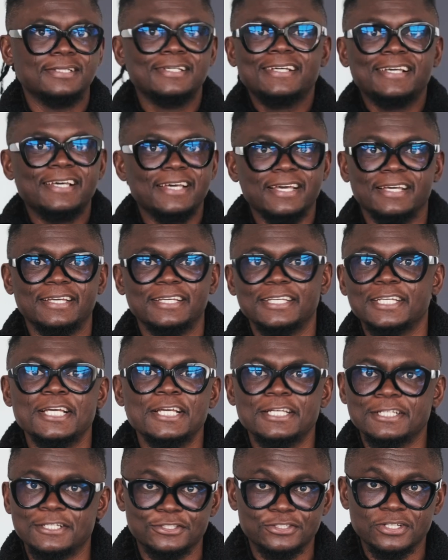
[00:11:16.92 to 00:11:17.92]
hey,
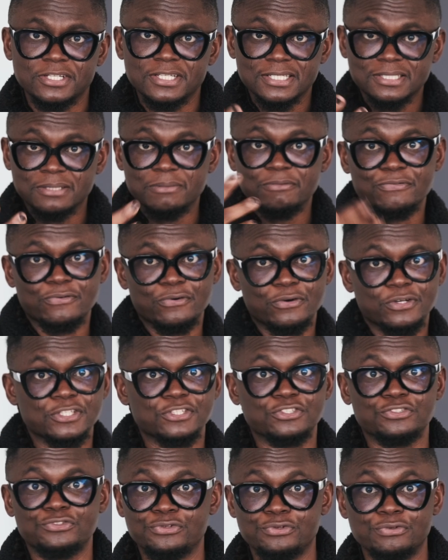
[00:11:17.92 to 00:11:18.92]
the Sony SM4
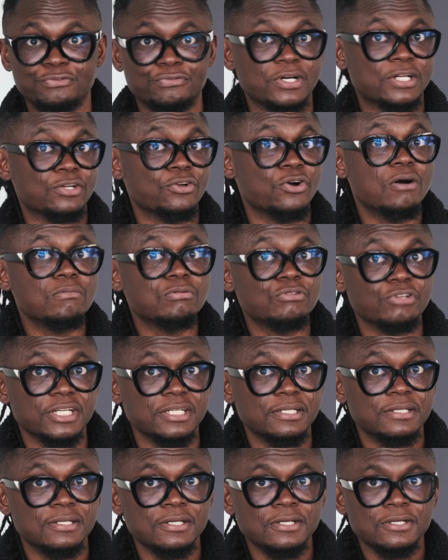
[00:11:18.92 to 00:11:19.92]
is due for an
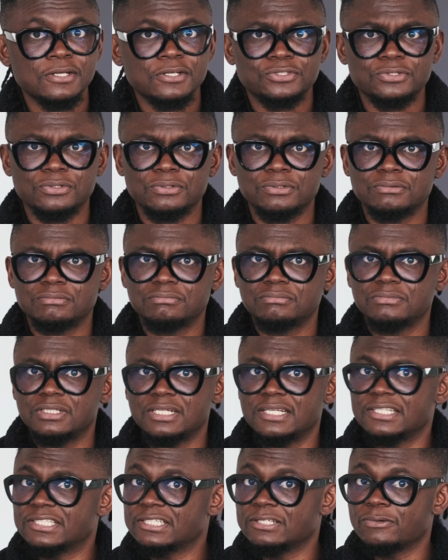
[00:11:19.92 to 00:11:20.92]
upgrade. So
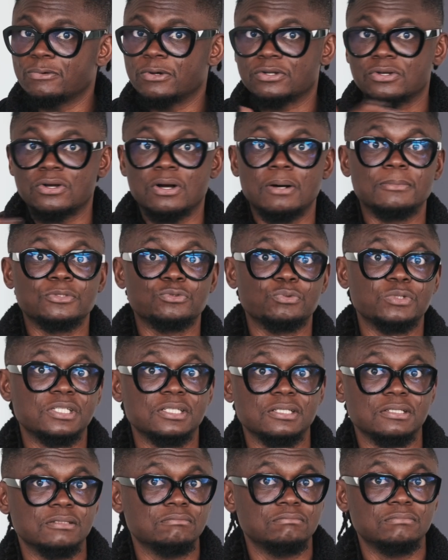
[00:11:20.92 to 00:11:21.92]
let's see what comes with
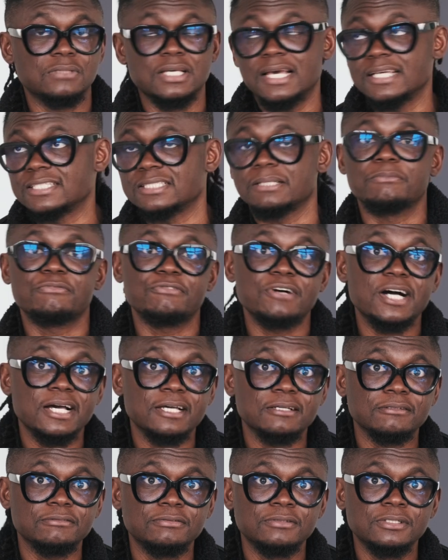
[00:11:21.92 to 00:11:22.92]
the
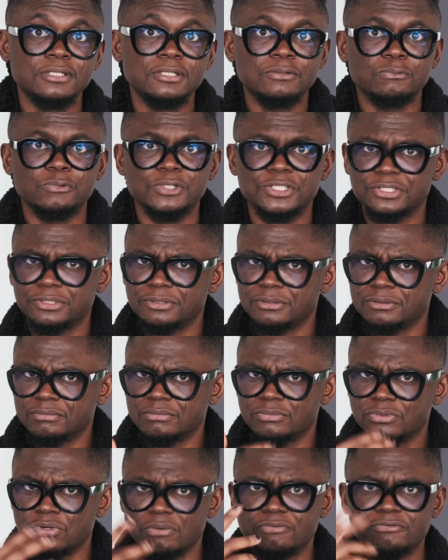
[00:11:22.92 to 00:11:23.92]
XM5, which
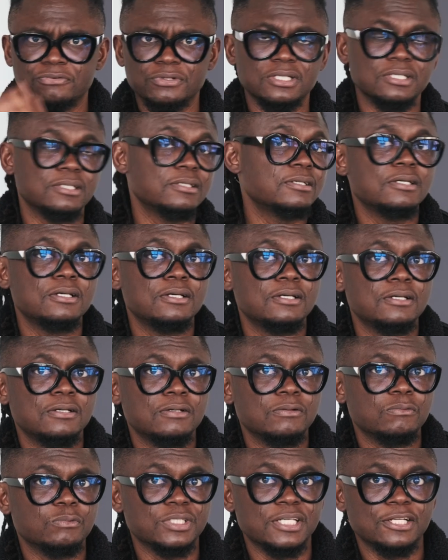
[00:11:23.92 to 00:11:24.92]
hopefully
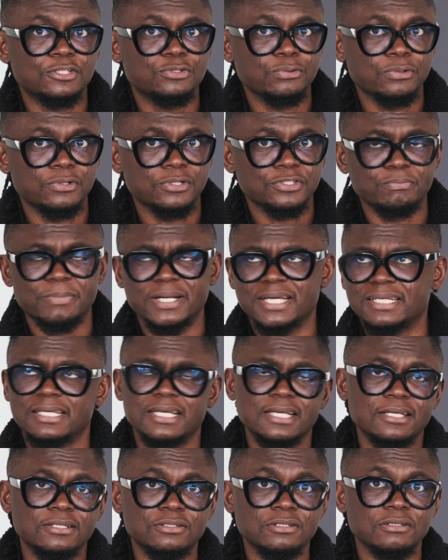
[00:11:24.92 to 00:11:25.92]
will get to us by the
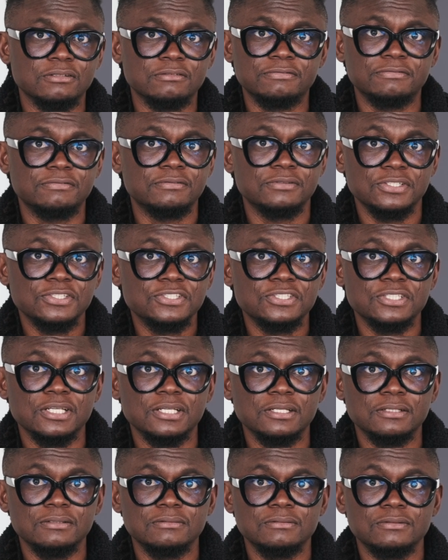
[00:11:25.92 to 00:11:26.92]
end of this
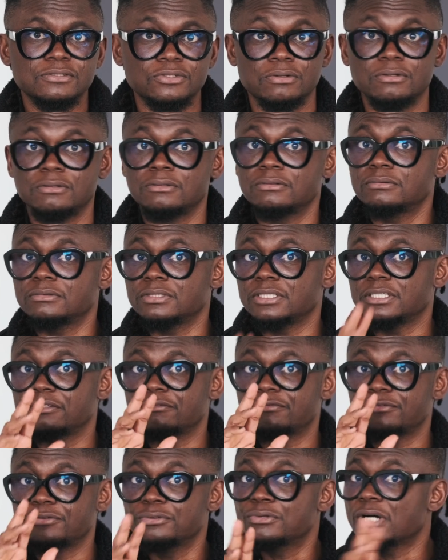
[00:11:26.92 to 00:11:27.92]
year. So
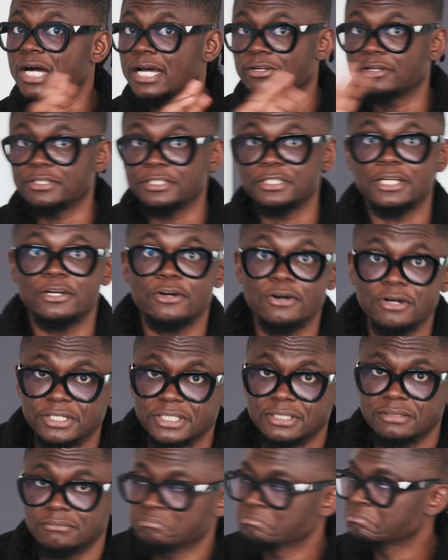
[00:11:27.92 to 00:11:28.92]
if you are not in a
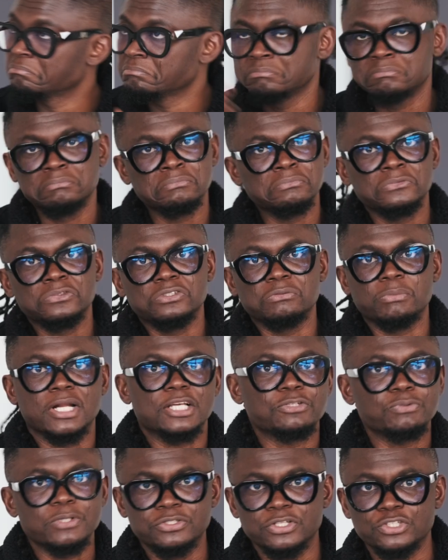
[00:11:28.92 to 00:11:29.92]
hurry, you might
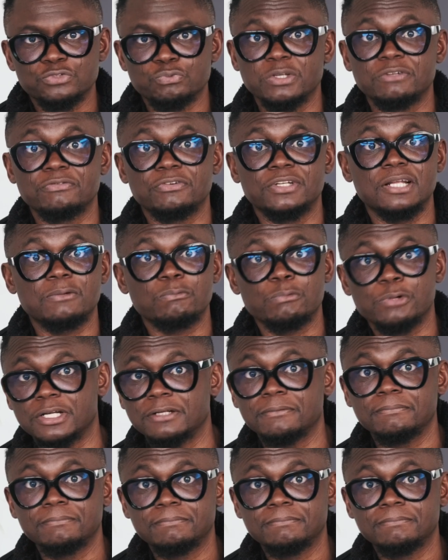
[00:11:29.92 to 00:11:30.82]
as well just wait for that one.